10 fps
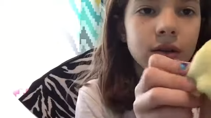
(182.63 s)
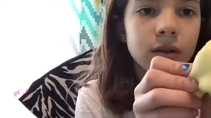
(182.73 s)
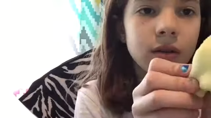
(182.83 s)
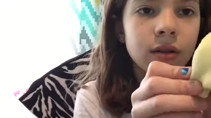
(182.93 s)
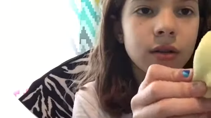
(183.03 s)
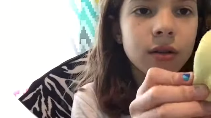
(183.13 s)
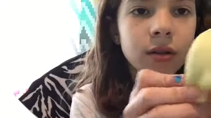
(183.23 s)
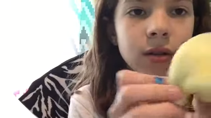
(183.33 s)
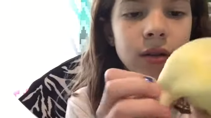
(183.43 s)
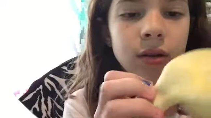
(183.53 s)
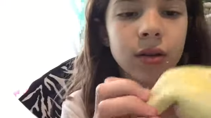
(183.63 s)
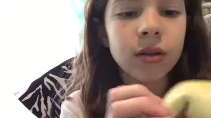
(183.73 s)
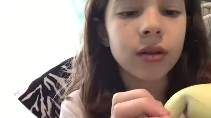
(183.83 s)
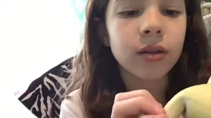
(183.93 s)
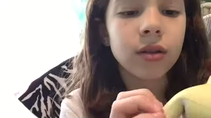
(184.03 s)

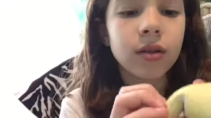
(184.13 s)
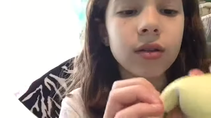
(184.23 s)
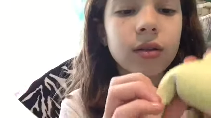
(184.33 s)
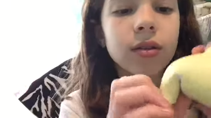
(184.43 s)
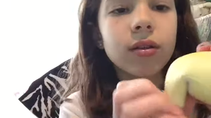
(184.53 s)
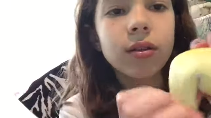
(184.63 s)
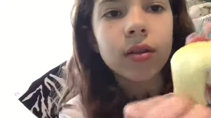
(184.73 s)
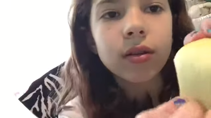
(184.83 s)
No one is speaking in this clip.